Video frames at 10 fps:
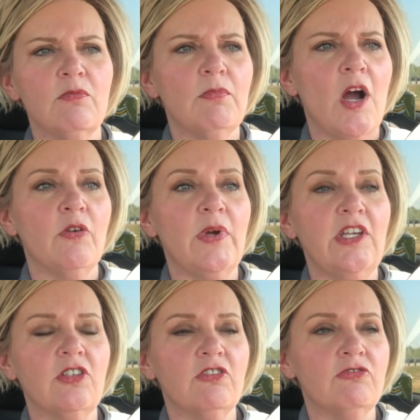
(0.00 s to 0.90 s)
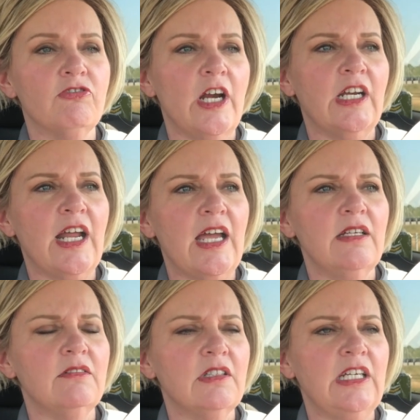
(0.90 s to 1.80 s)
our regular Friday night
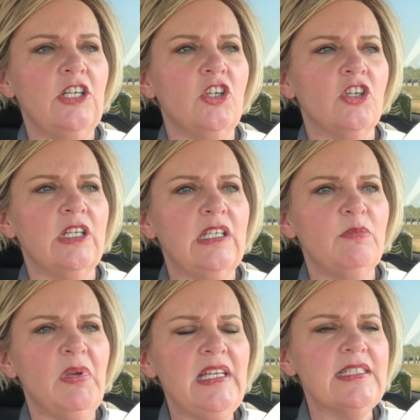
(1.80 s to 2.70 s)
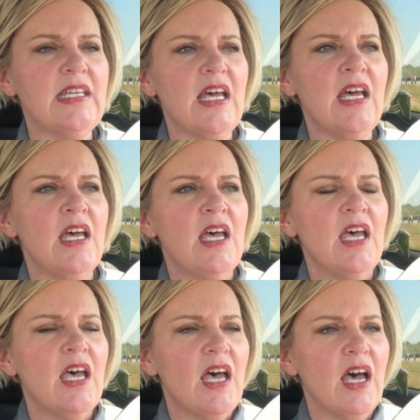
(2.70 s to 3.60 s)
lean and green pizza.
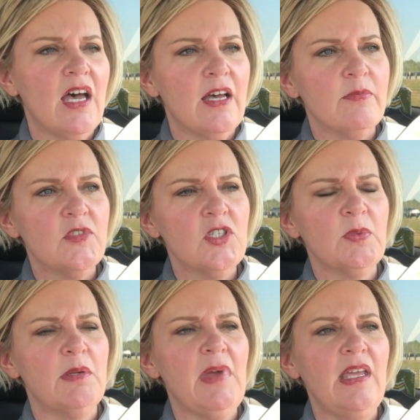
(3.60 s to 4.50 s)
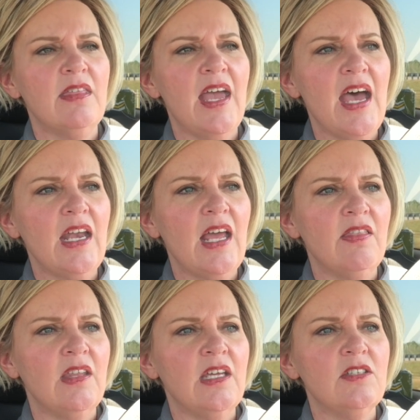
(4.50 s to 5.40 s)
So I'm gonna make that,
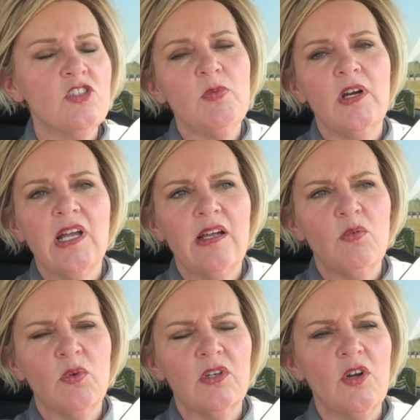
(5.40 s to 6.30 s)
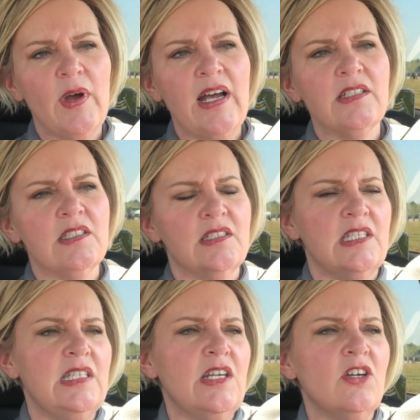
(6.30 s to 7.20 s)
and then tomorrow night we'll go out
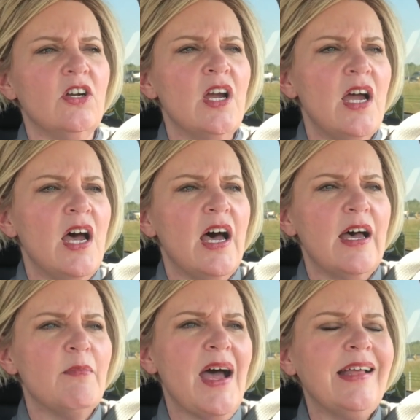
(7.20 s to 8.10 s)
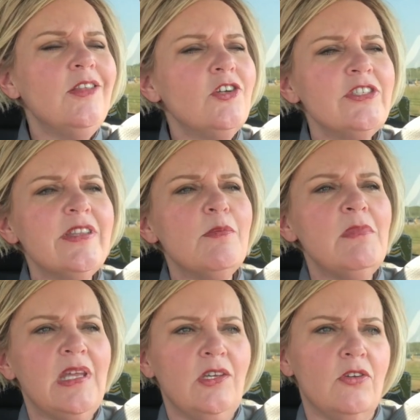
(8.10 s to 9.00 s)
to dinner. I looked at the
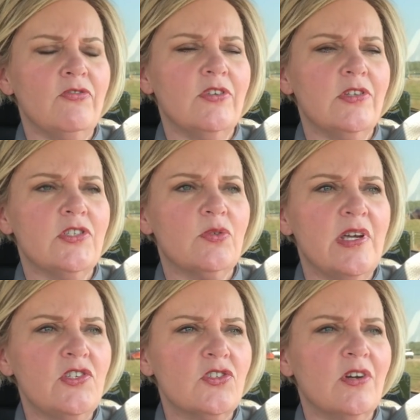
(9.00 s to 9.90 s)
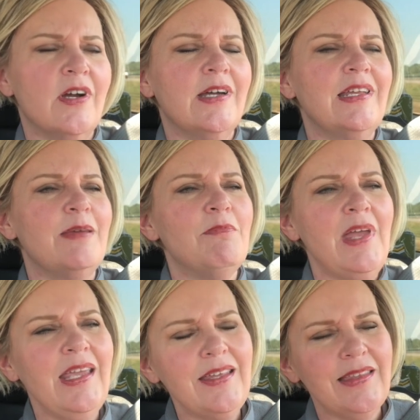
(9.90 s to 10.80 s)
menu for this restaurant, and
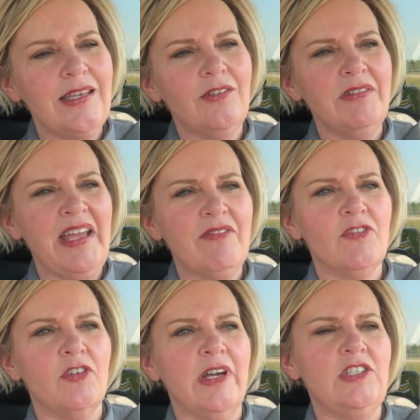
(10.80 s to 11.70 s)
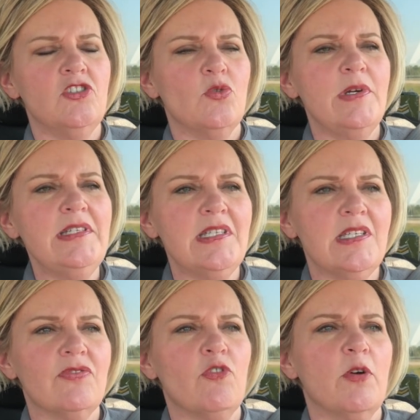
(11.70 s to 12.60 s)
man, they don't have great
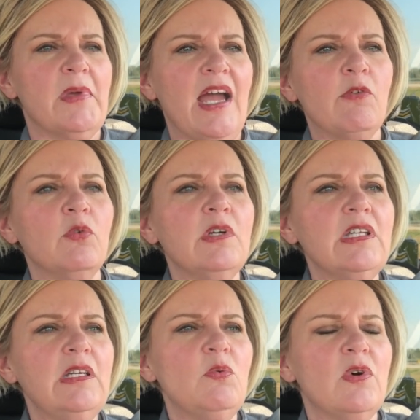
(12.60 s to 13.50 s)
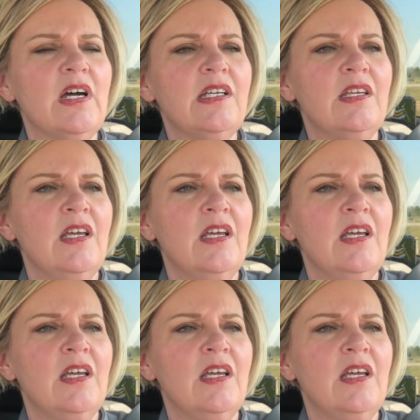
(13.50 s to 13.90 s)
choices for me. I really want,